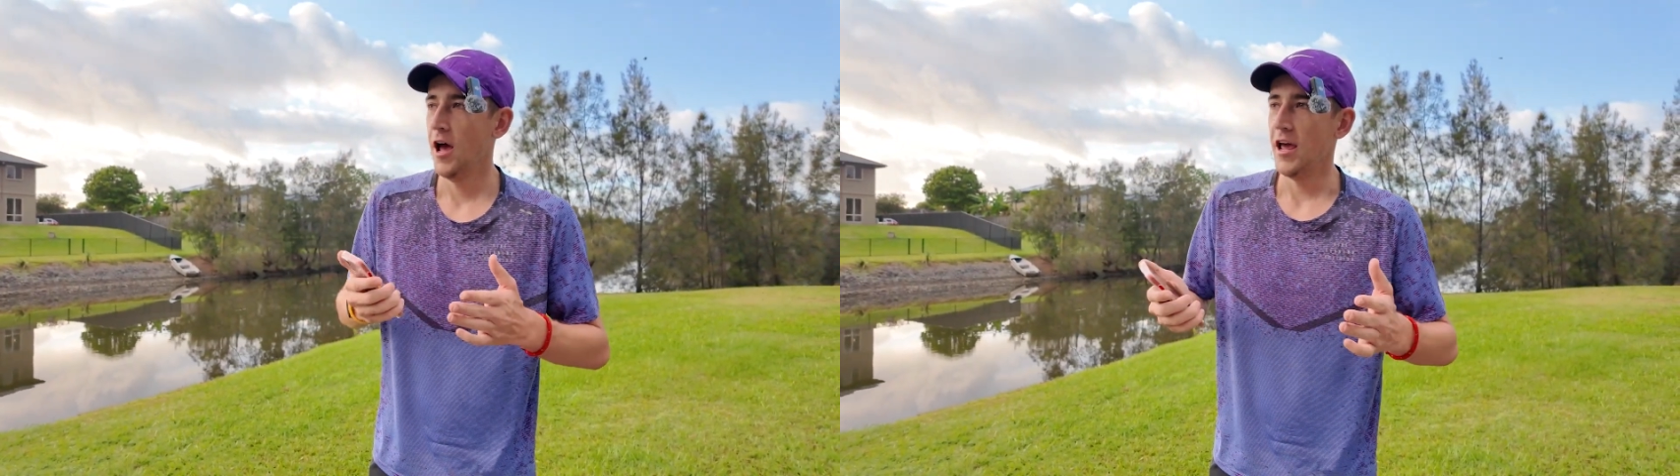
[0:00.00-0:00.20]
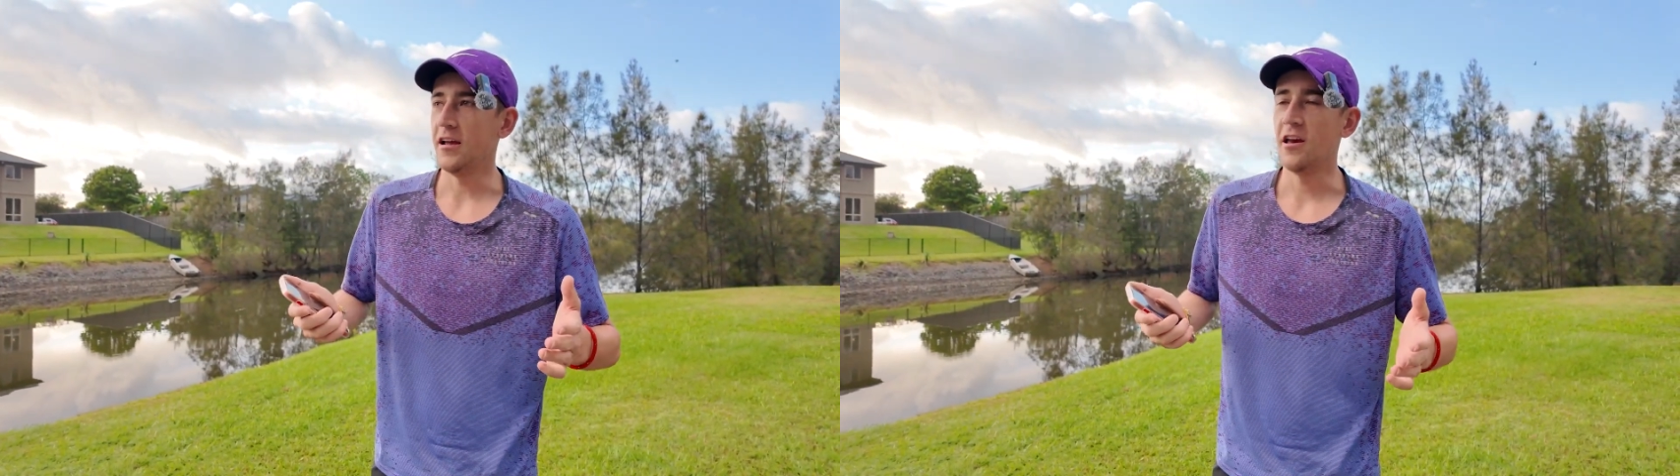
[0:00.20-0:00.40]

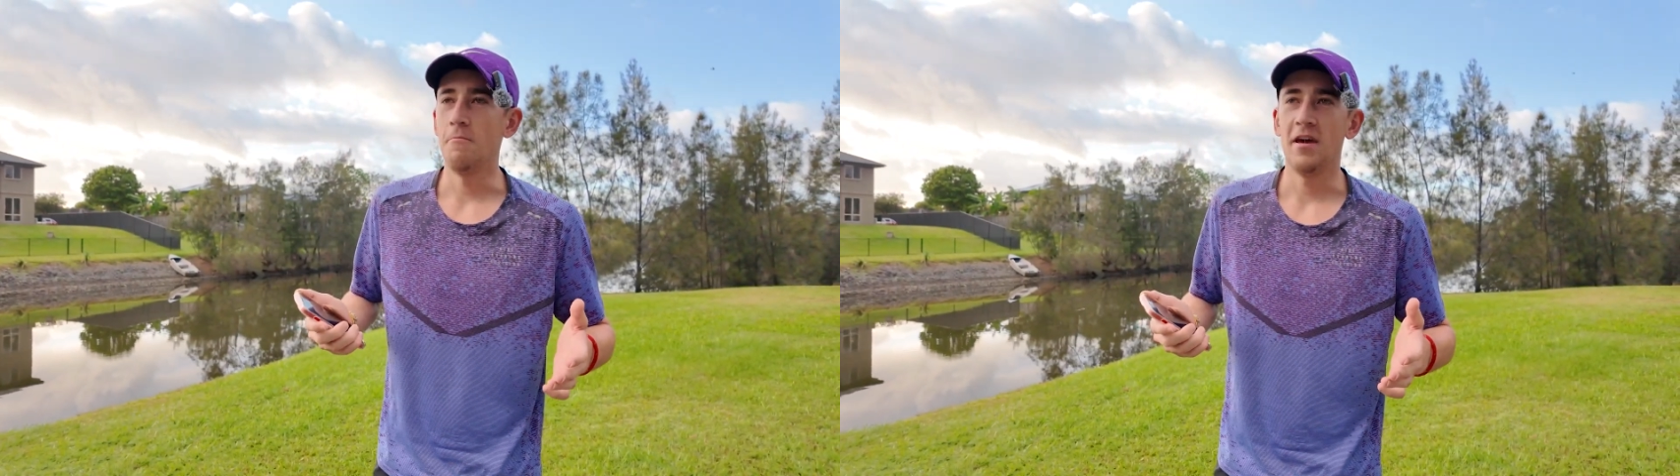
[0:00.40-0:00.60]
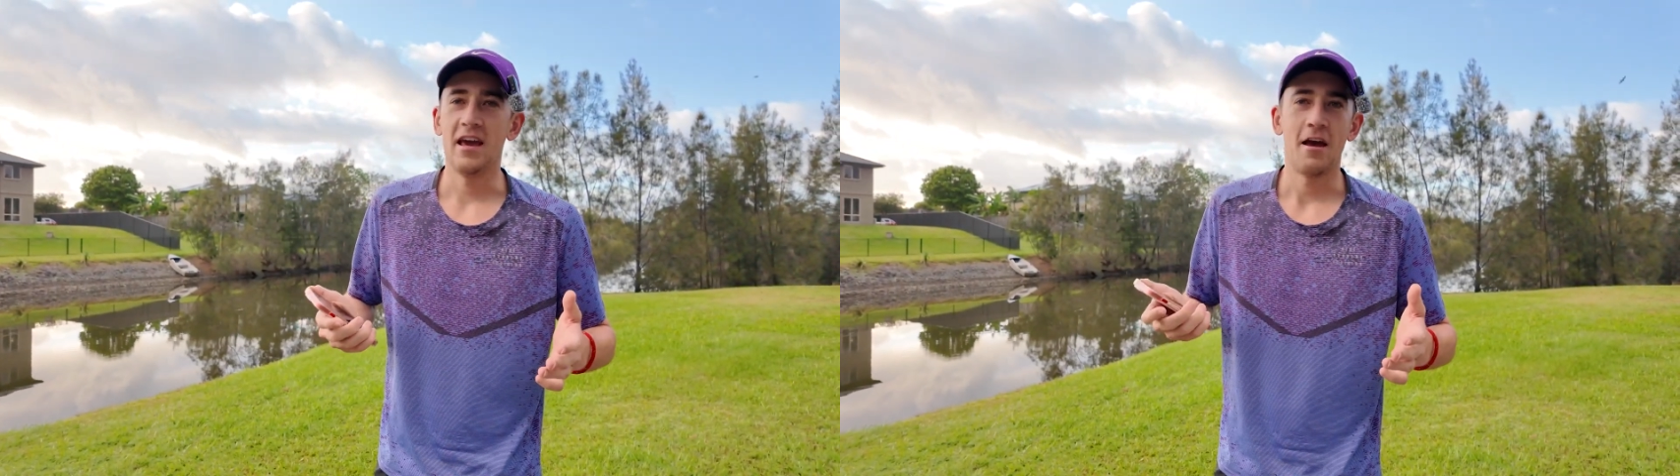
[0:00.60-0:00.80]
It
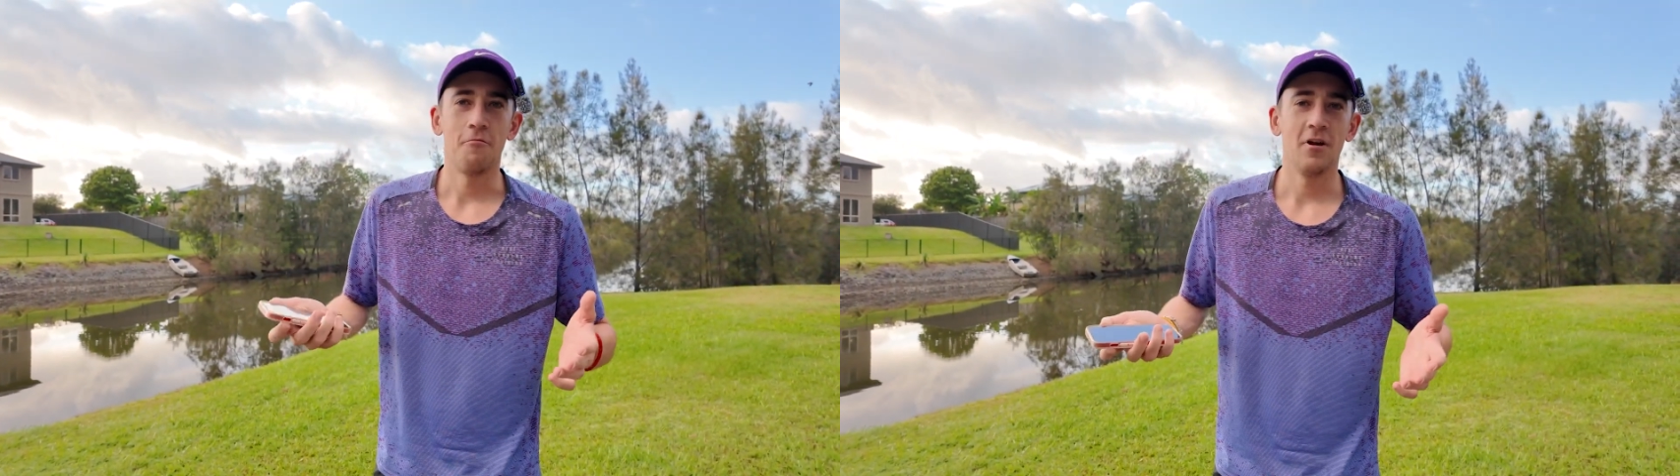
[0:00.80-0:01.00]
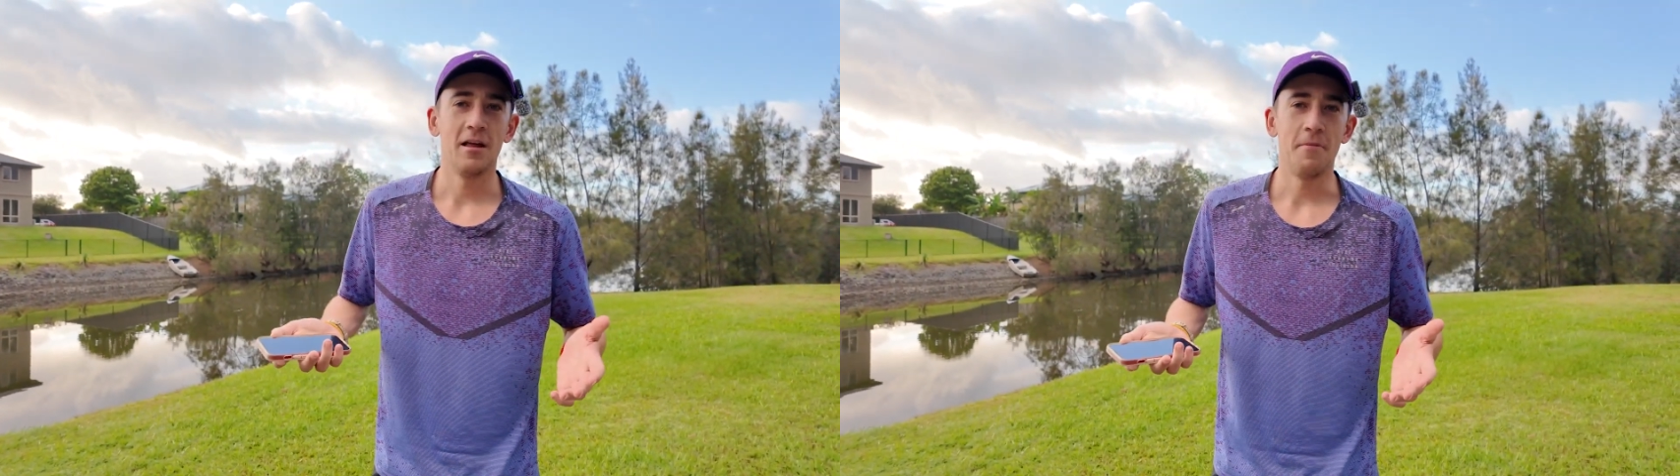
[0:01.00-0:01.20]
can be a
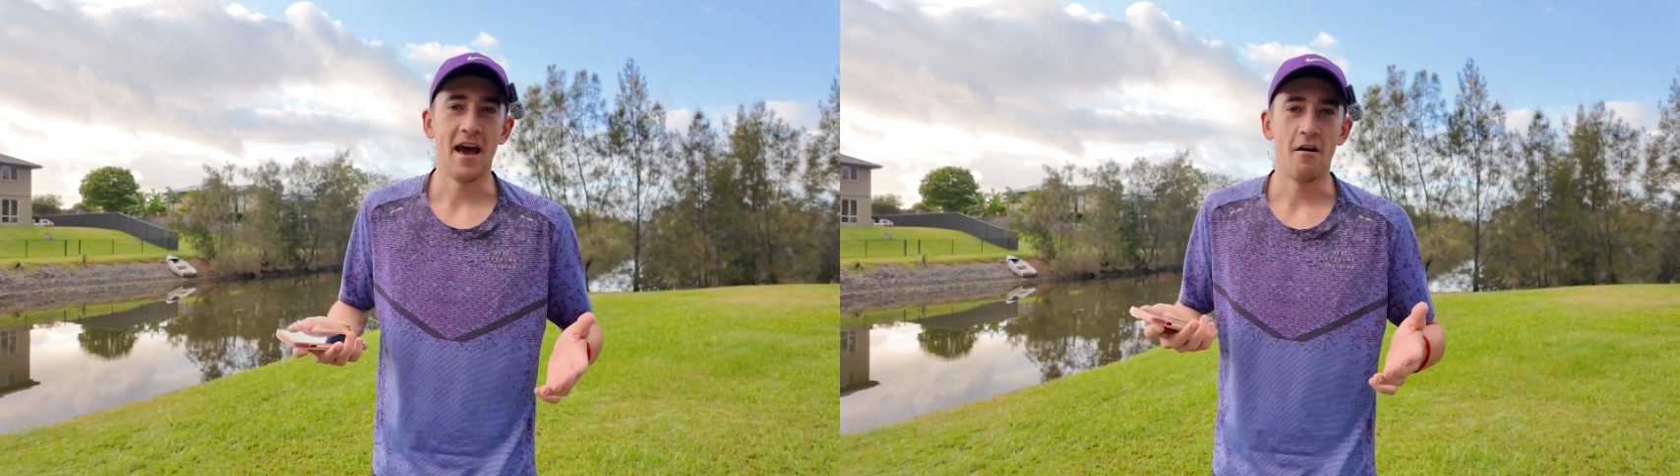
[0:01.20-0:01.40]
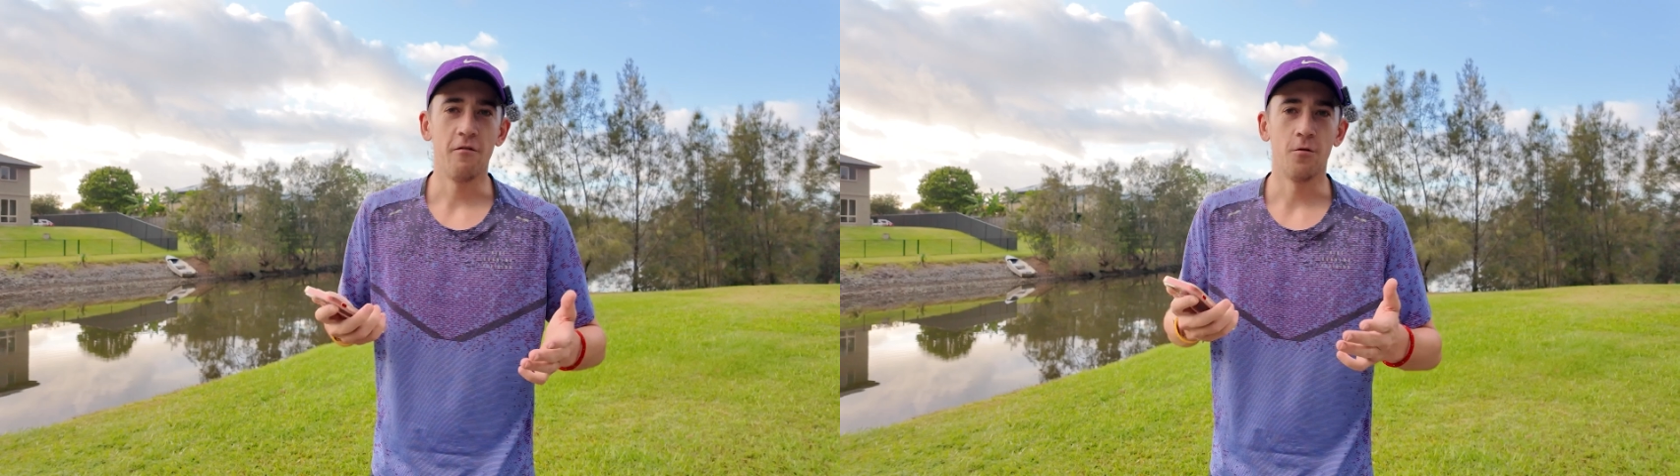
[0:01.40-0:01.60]
really
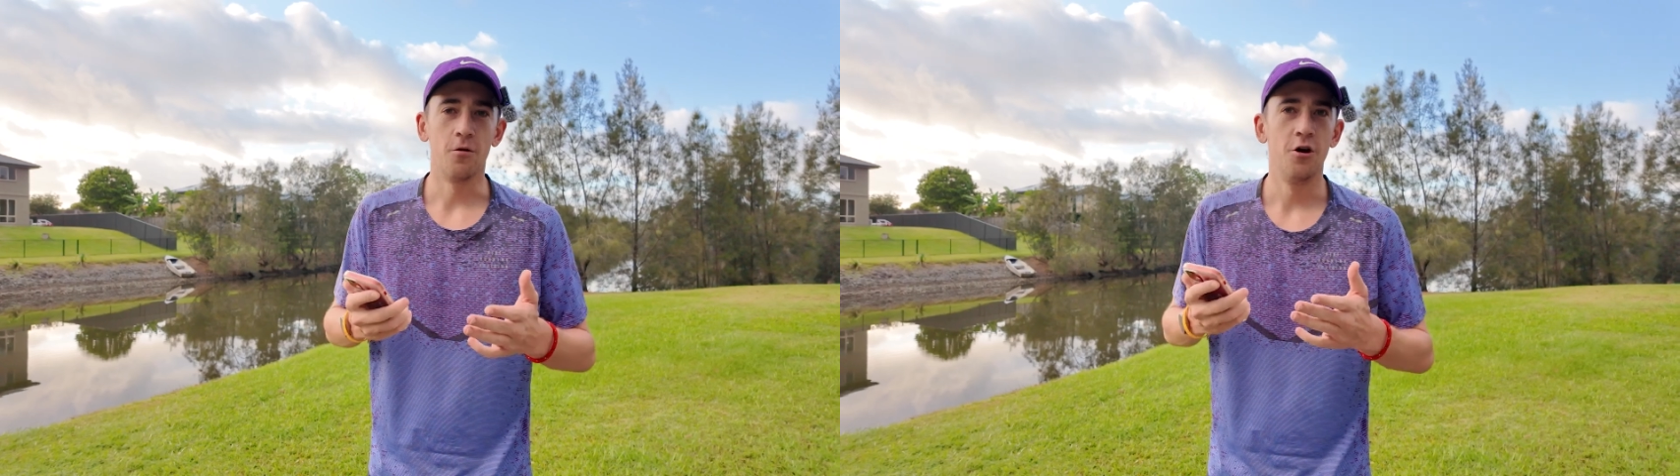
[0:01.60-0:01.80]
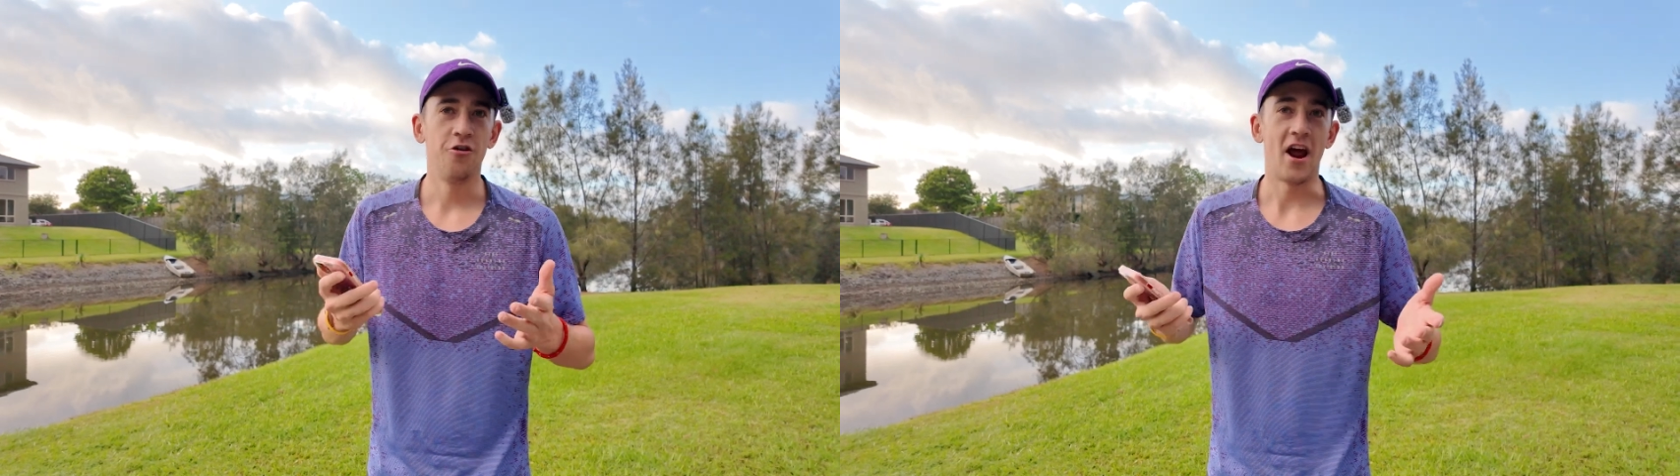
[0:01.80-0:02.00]

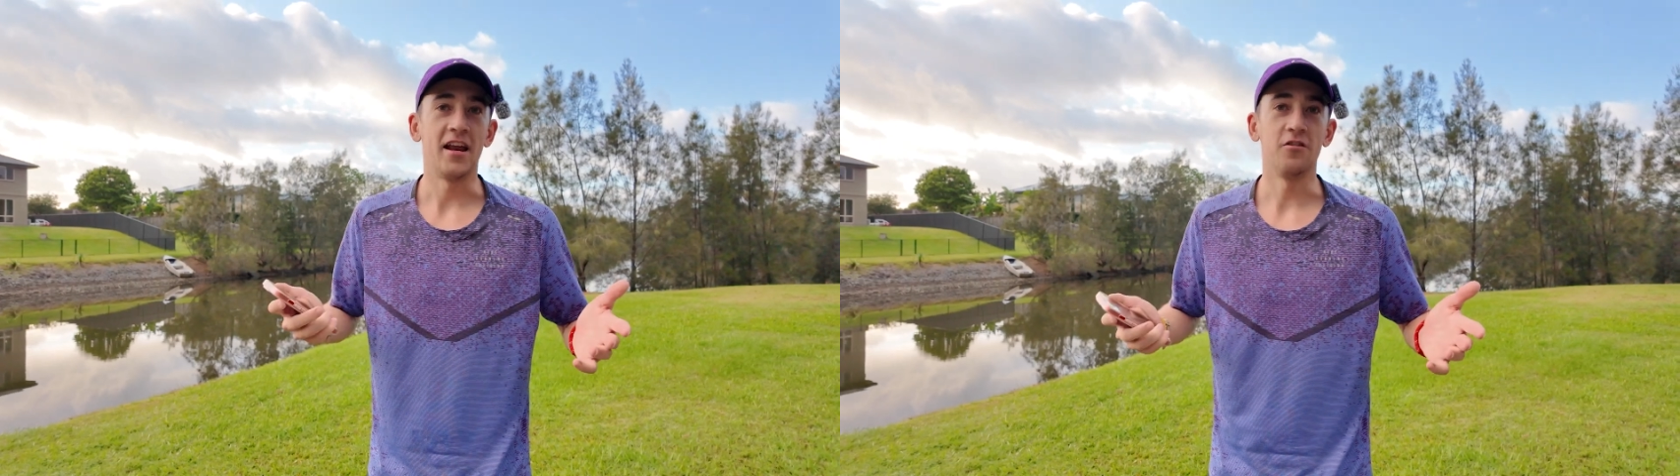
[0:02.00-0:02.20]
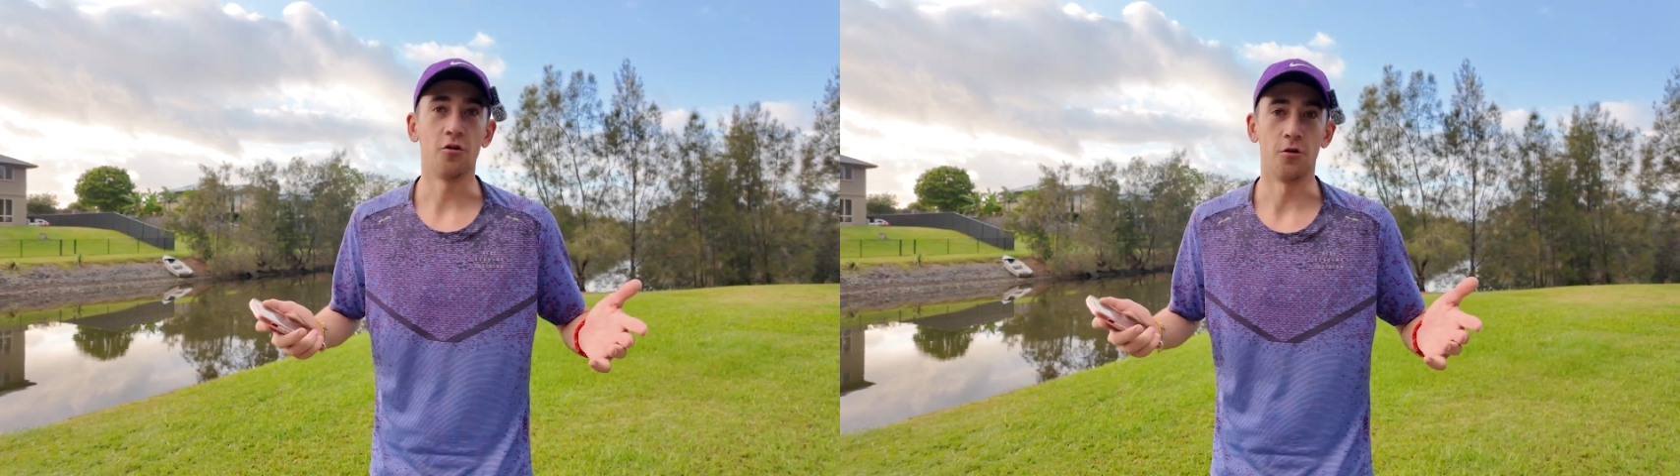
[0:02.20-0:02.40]
powerful
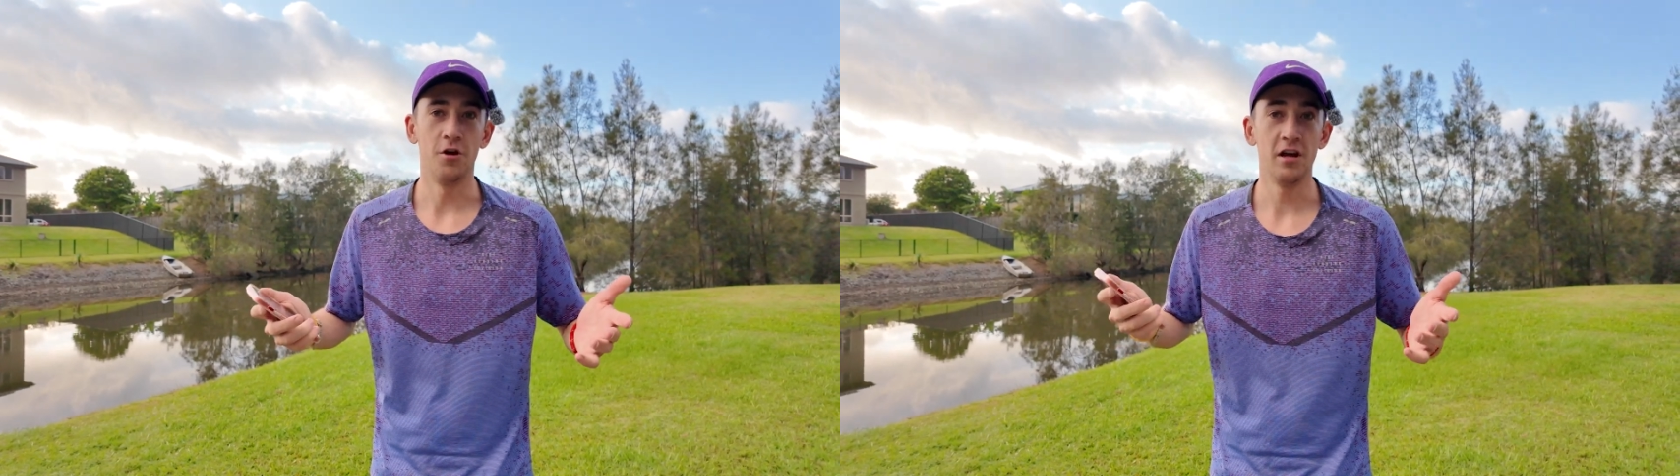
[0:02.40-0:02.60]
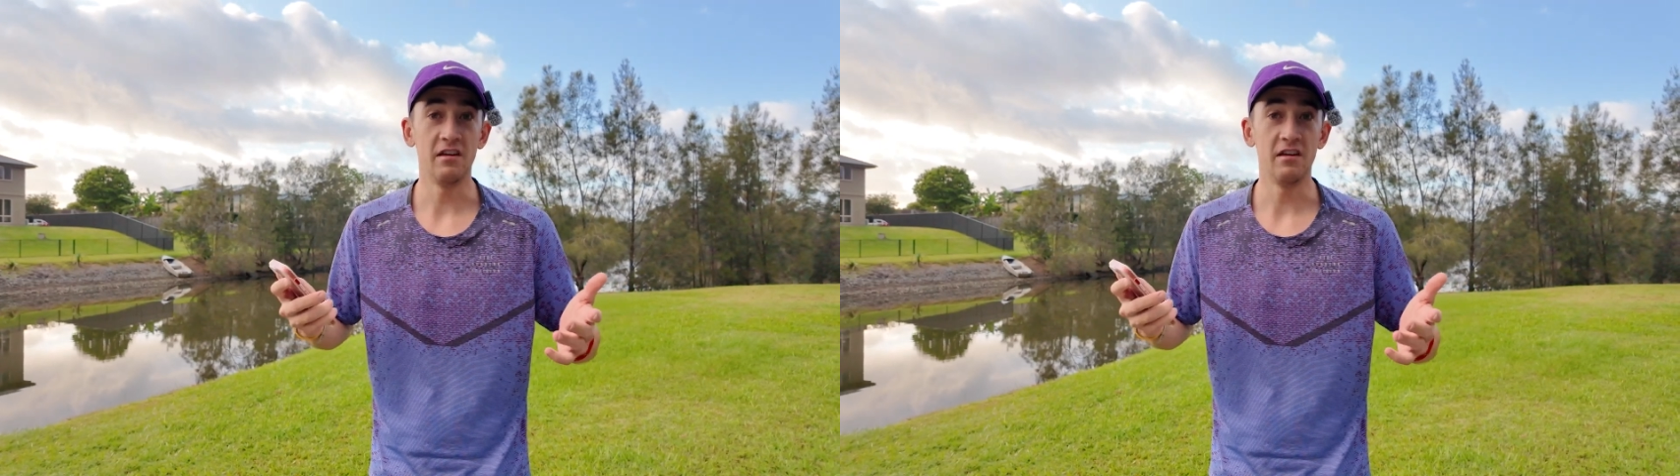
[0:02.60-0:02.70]
training tool